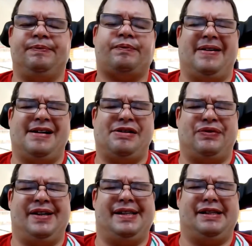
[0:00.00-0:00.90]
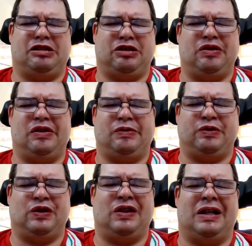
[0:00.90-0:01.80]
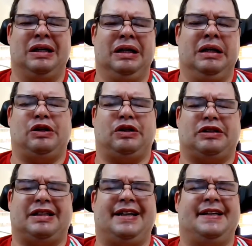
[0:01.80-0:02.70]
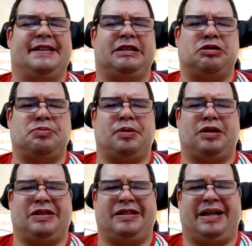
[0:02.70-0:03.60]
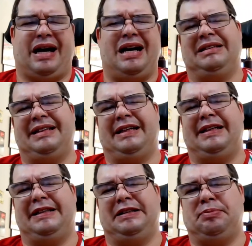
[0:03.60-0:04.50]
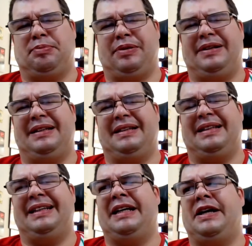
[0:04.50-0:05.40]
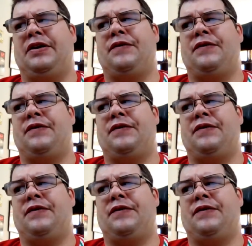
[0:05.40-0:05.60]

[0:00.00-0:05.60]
I felt really sorry for Carlos Sainz though, because I think he did brilliantly.